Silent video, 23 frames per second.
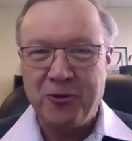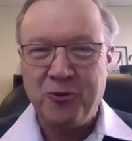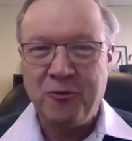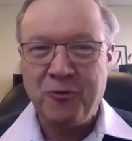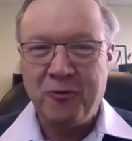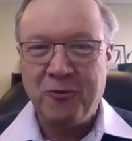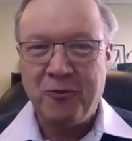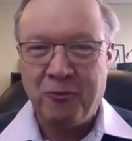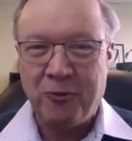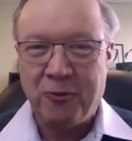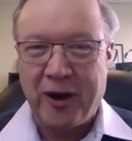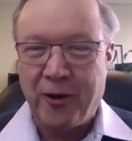on a
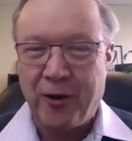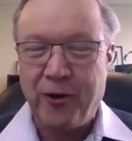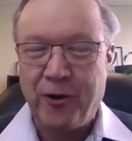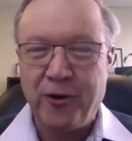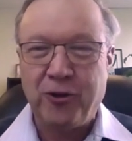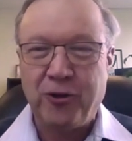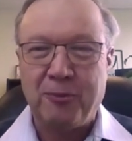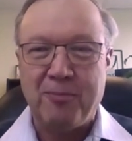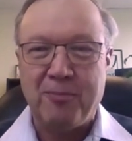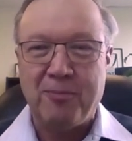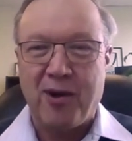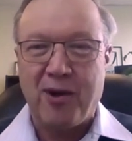new rare
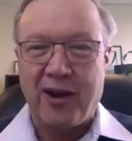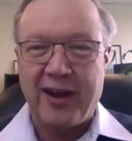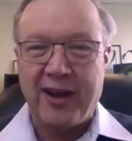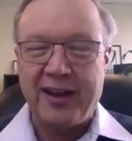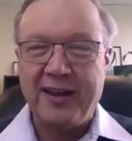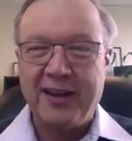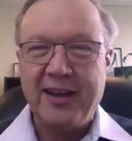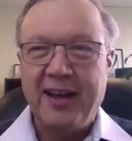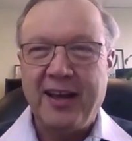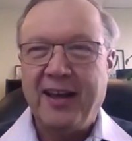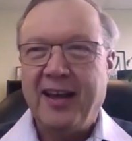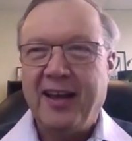earth
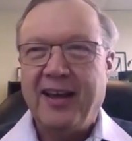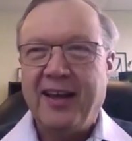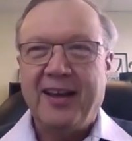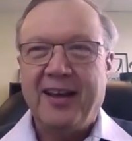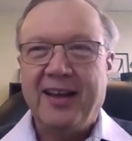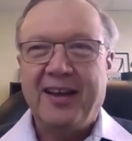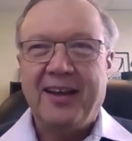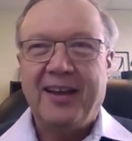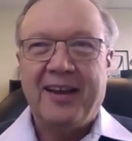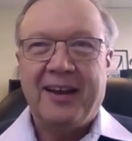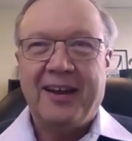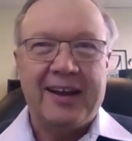mine,
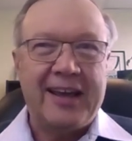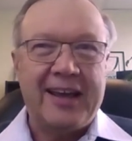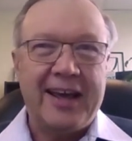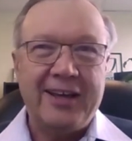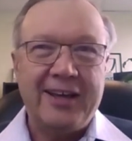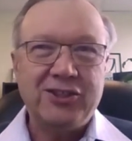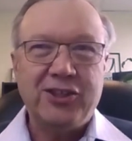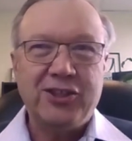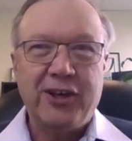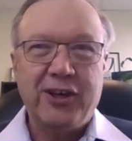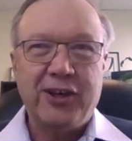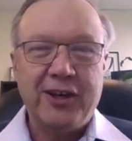in a
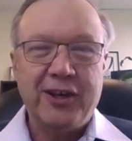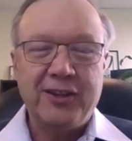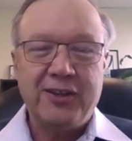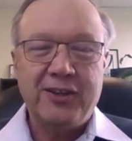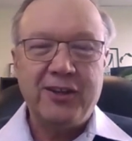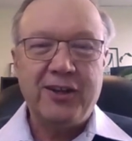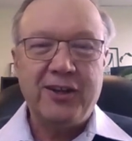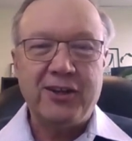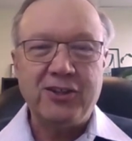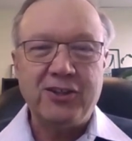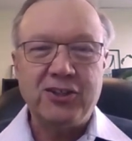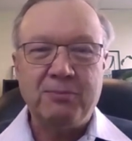case
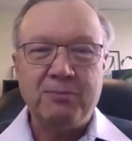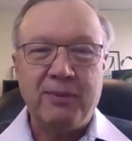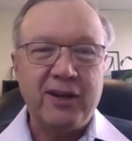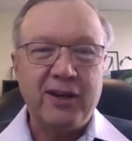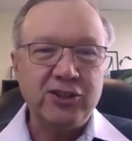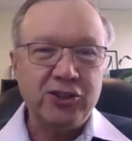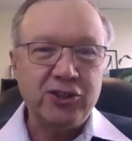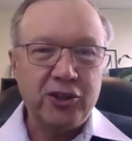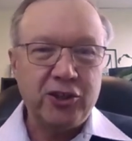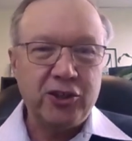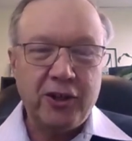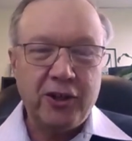like this,
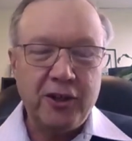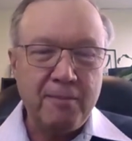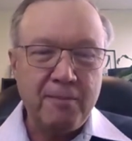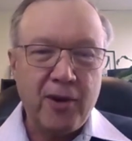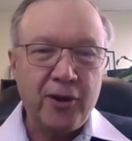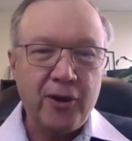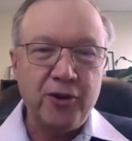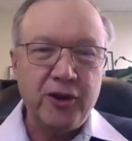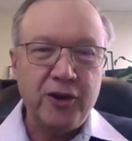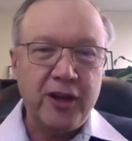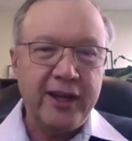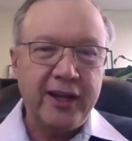basically
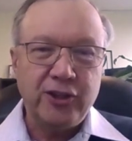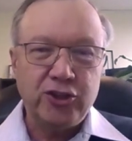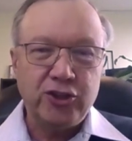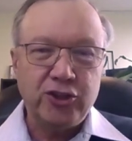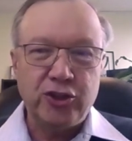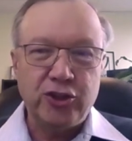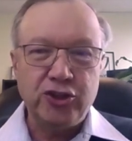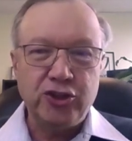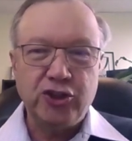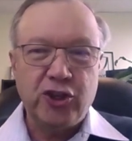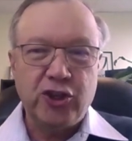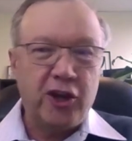Mother
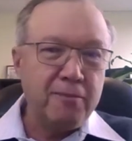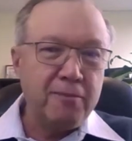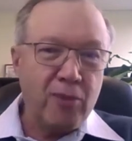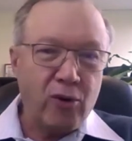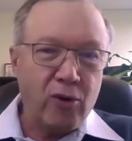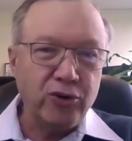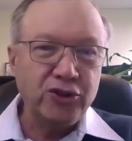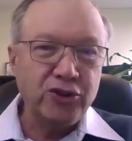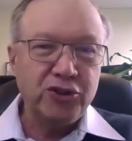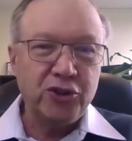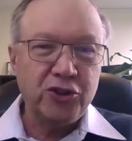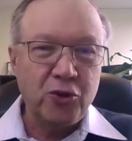Nature's done
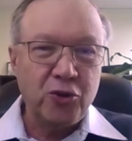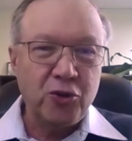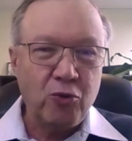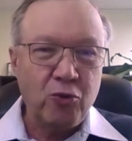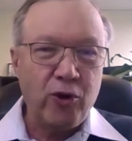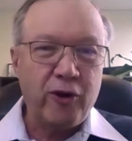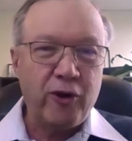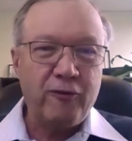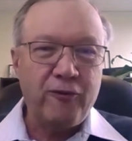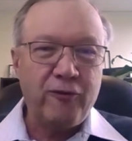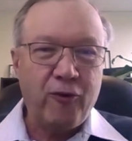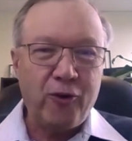most of the
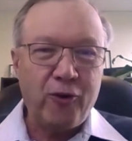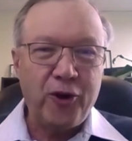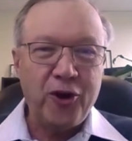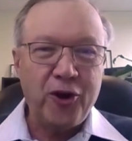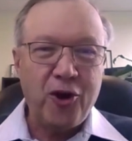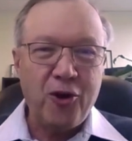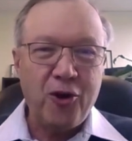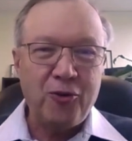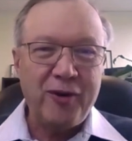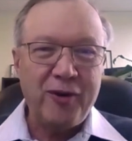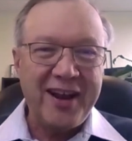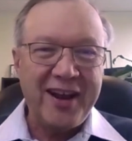work for
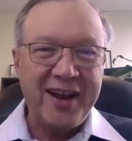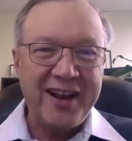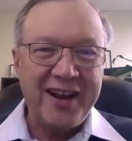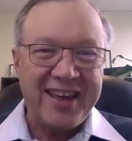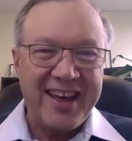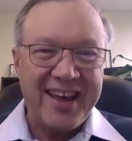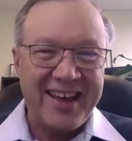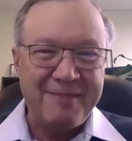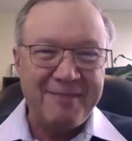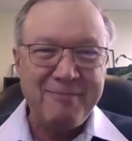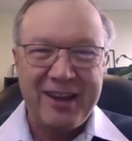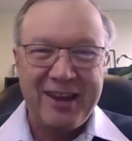you already
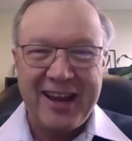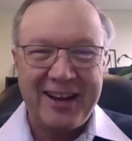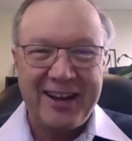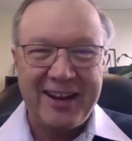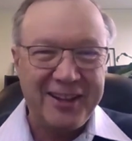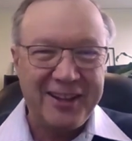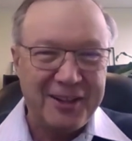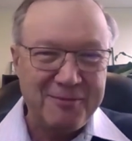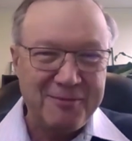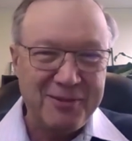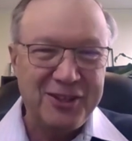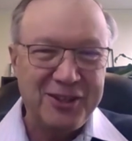in
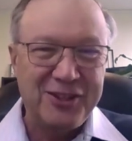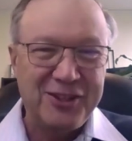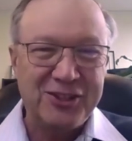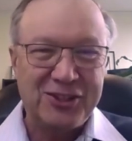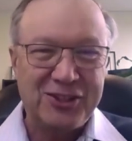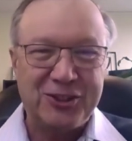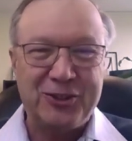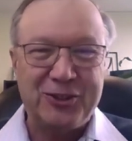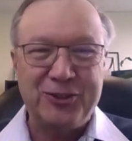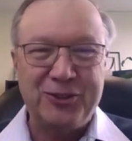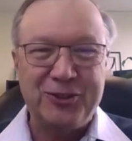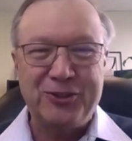getting them into
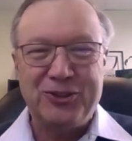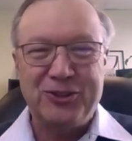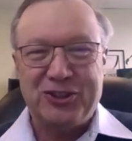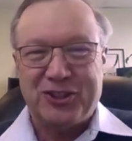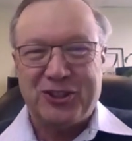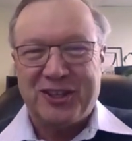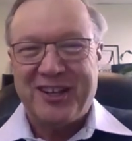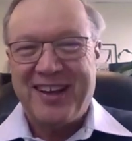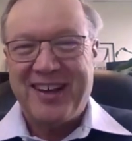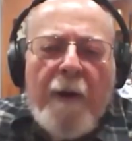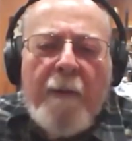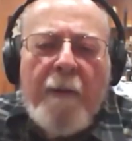
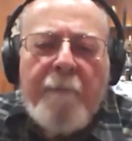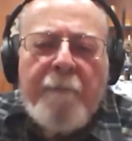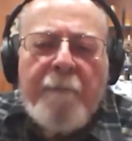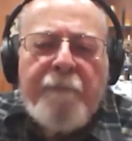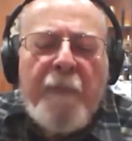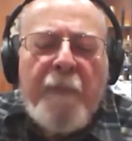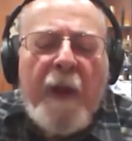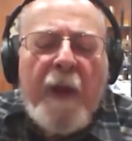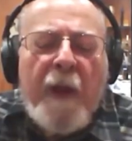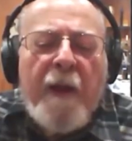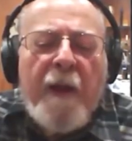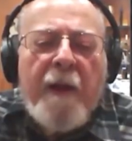solution.
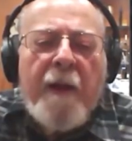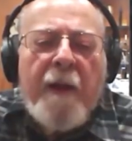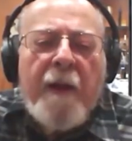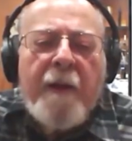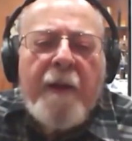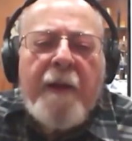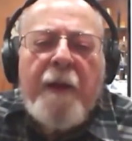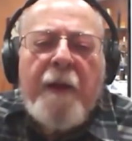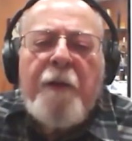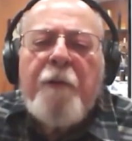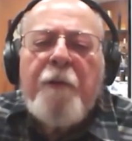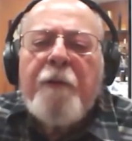
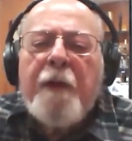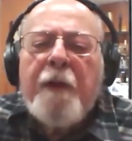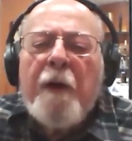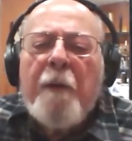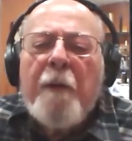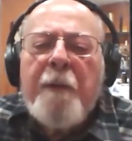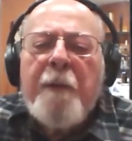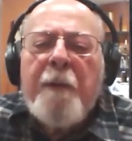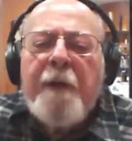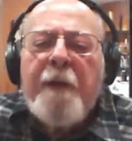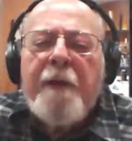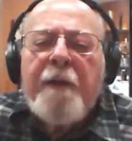Can you
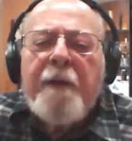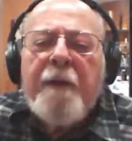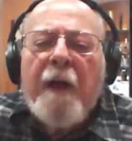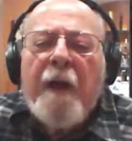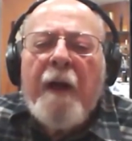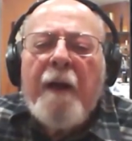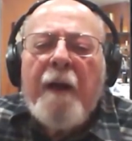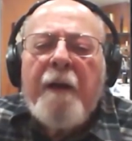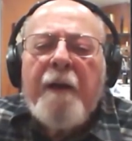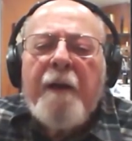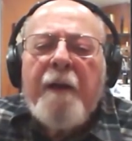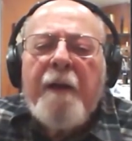tell me,
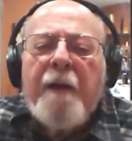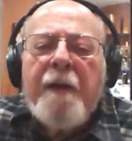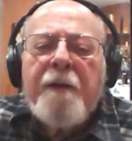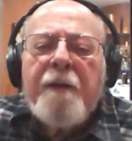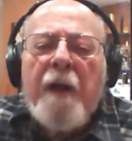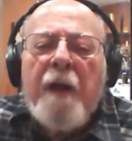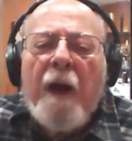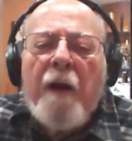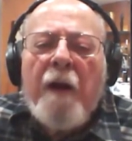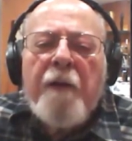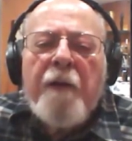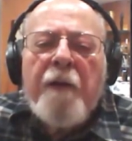Don,
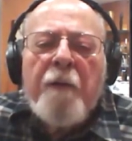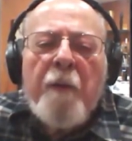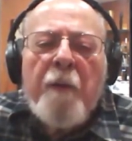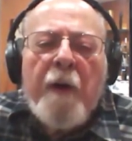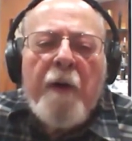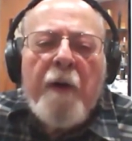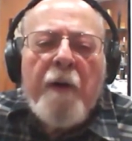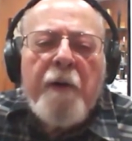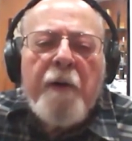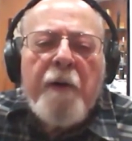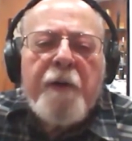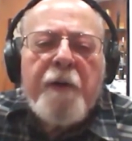are the
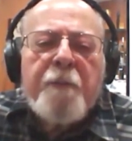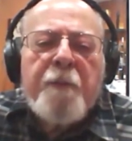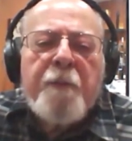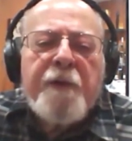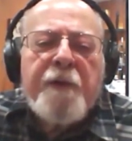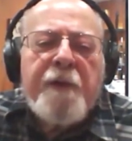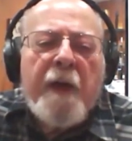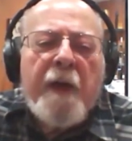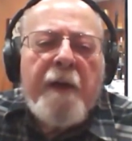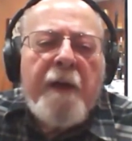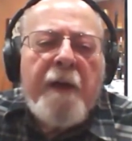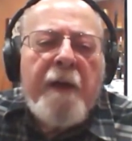rare earths
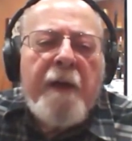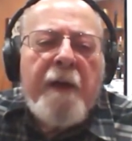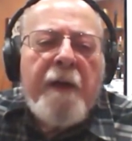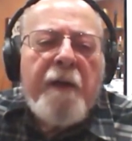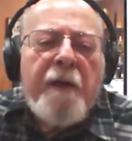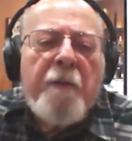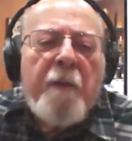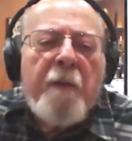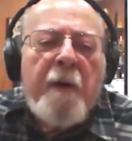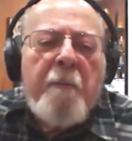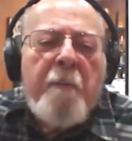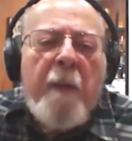presenting in
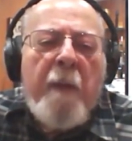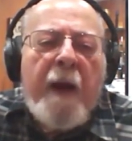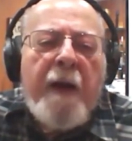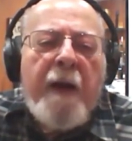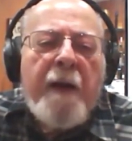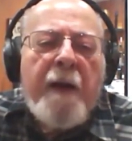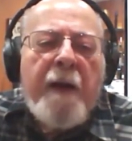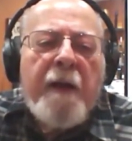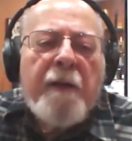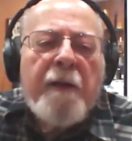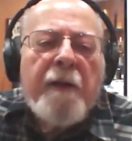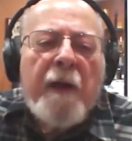the
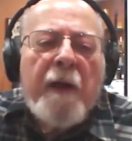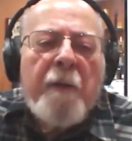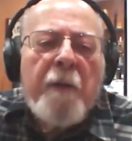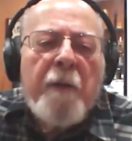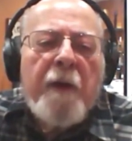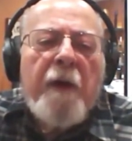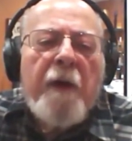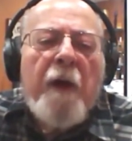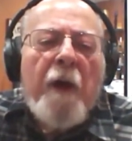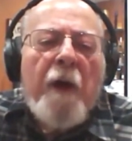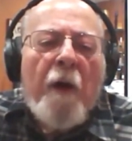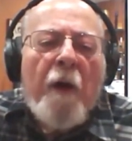remaining
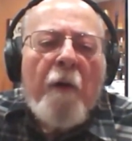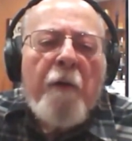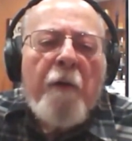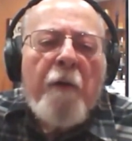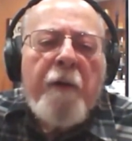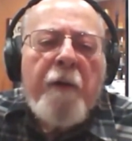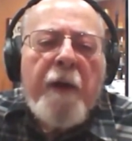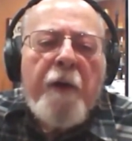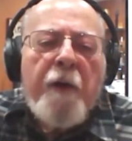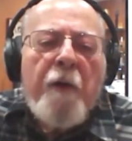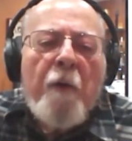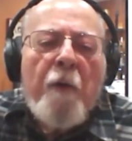liquid, or
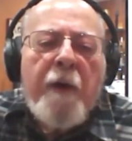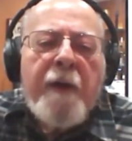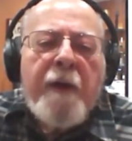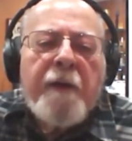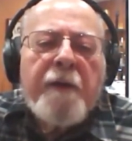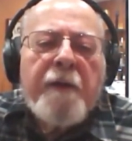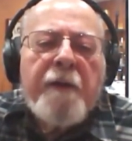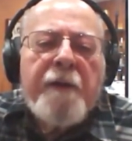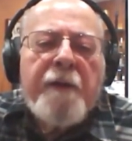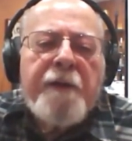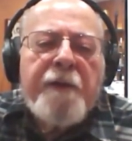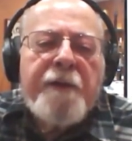are they going
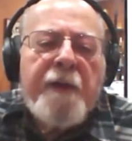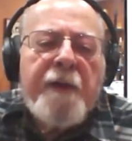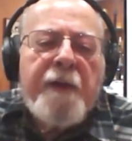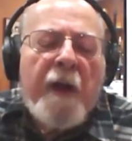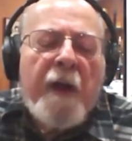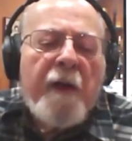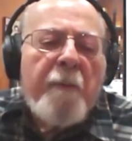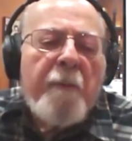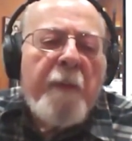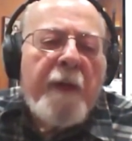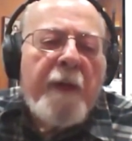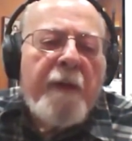into the
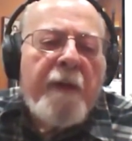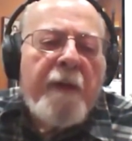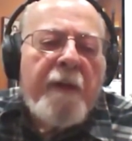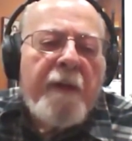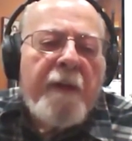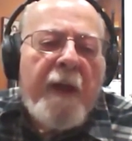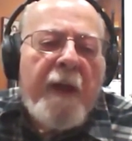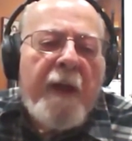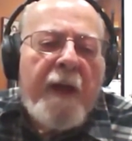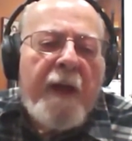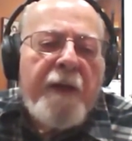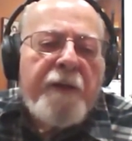sediment in
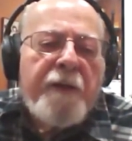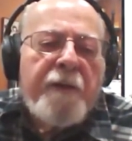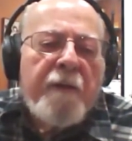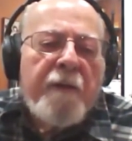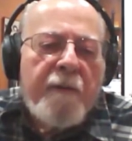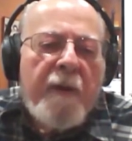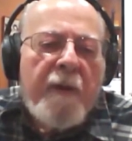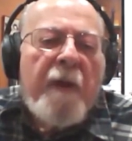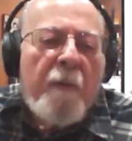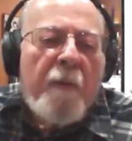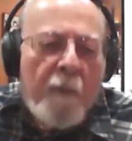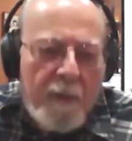the case of
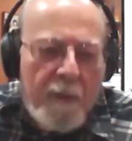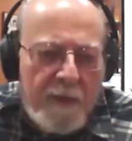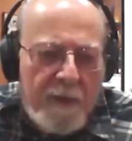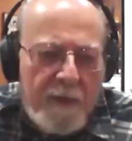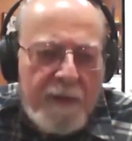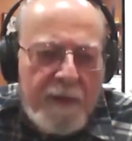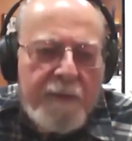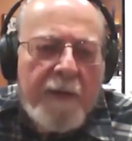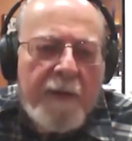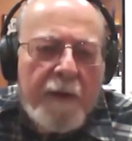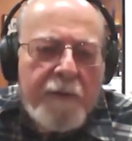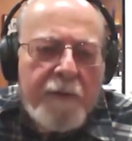where
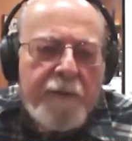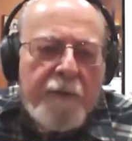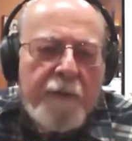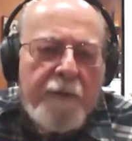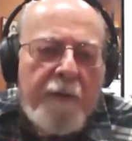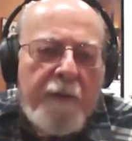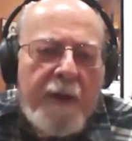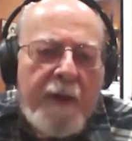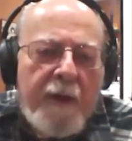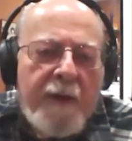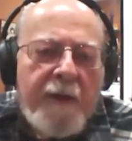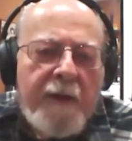these fellows are
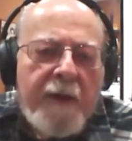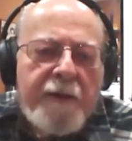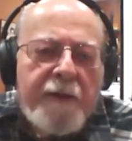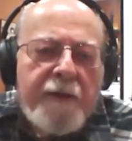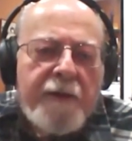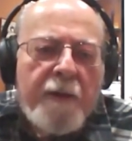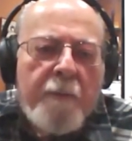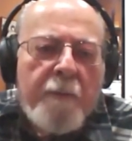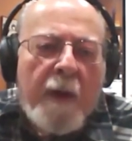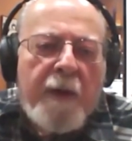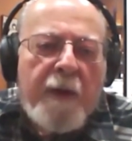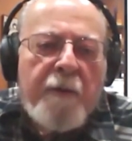treating the
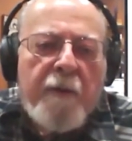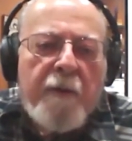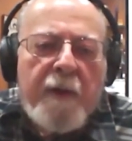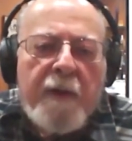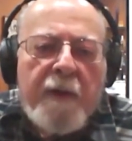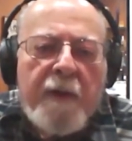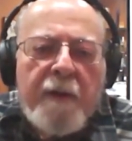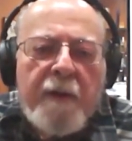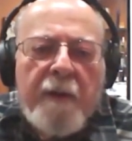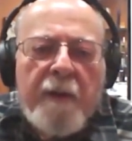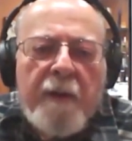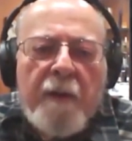acid mine
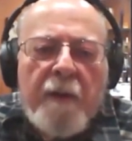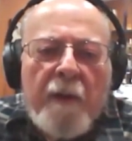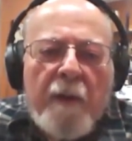drain?